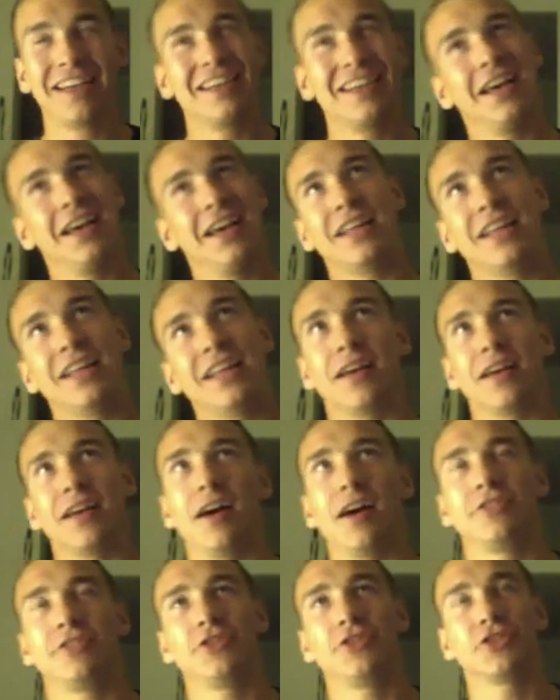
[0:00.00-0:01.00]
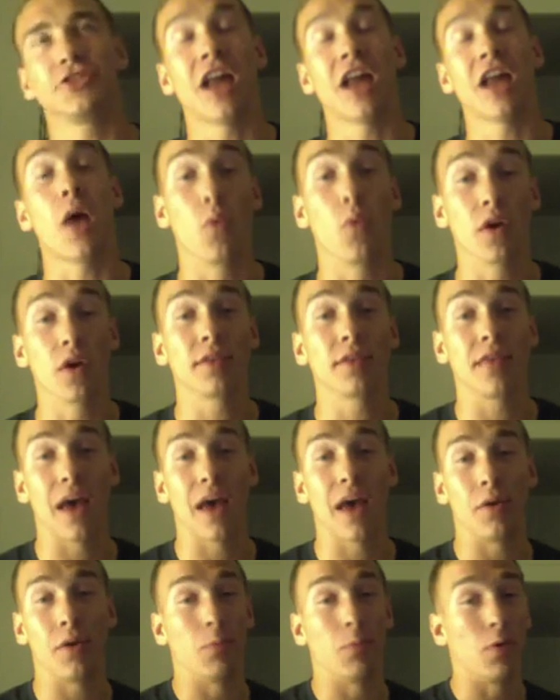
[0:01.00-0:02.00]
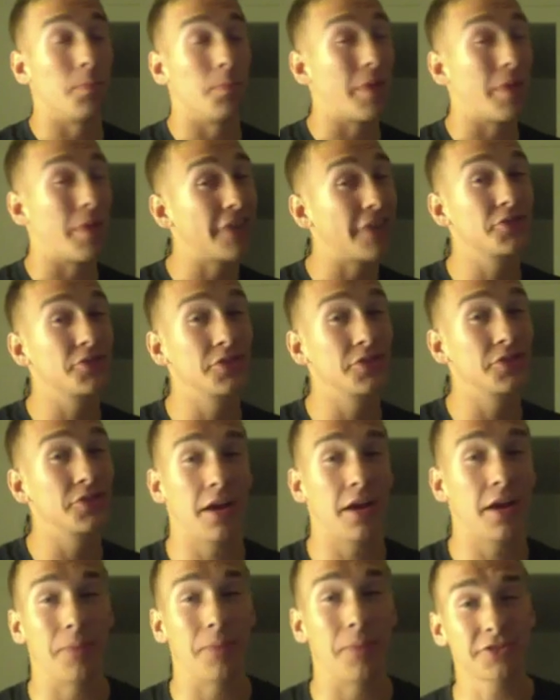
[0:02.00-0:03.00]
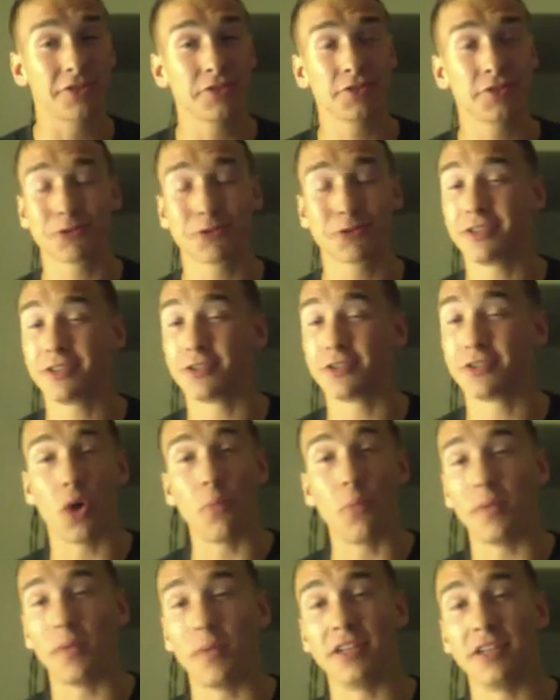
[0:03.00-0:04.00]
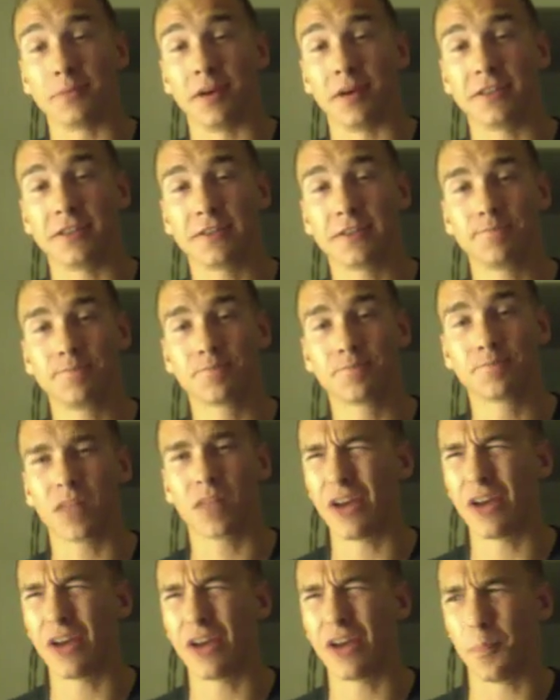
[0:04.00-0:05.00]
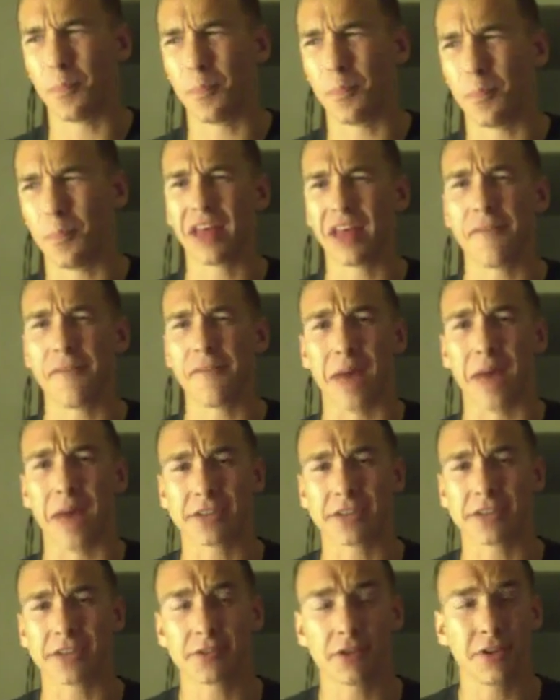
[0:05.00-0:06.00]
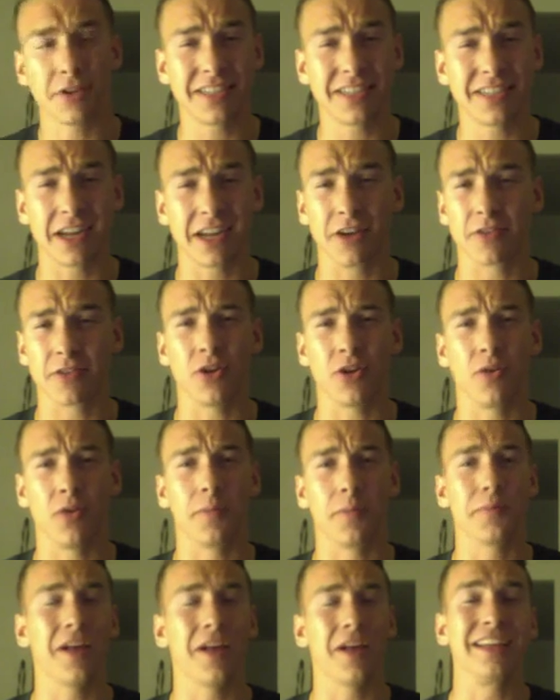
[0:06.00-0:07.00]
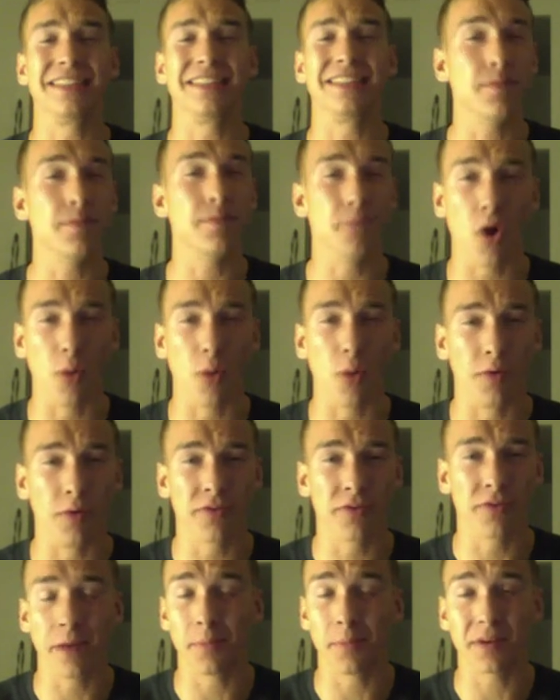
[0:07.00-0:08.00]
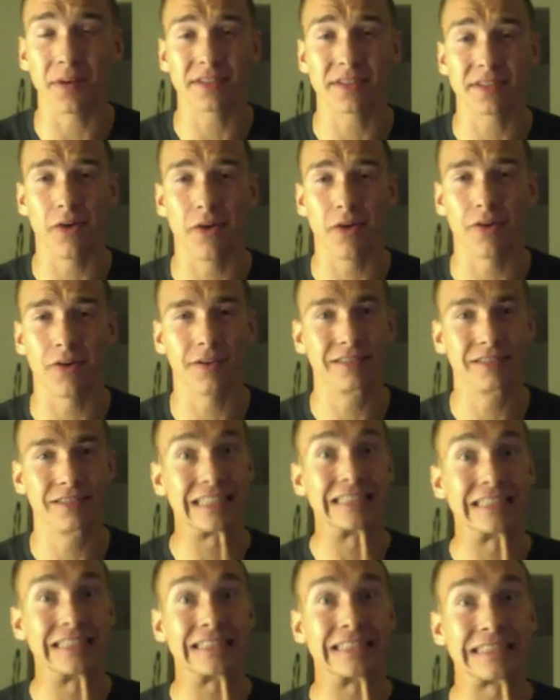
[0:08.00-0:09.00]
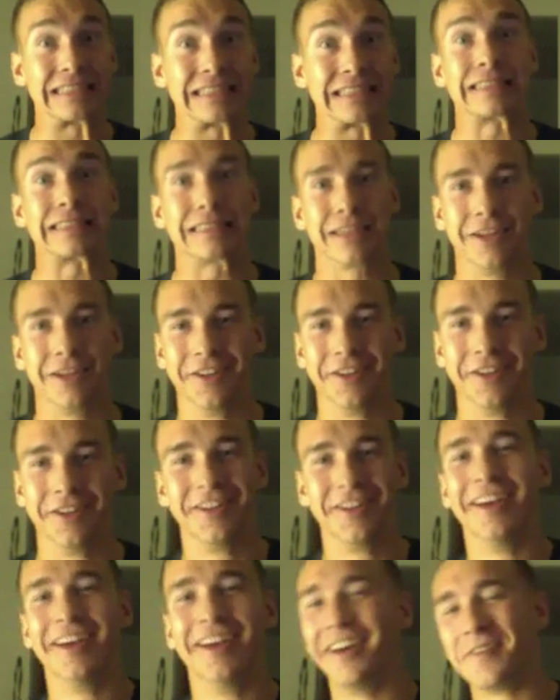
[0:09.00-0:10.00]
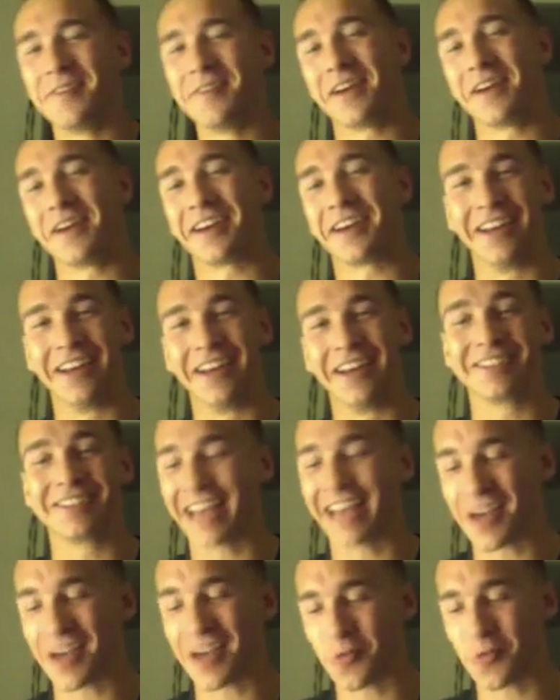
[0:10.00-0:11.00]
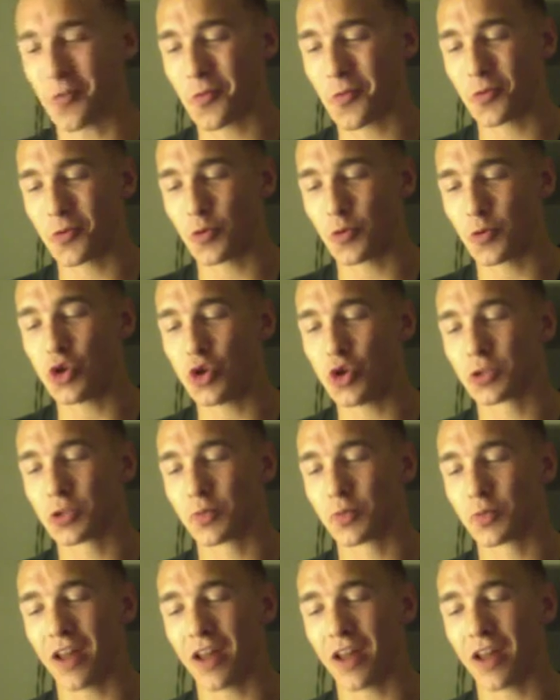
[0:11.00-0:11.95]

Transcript: it's just not working that way anymore. Bachelor's degrees don't mean as much. I know people that have bachelor's degrees that are applying at T-Mobile for $9 an hour. It's like, oh my goodness, like you just went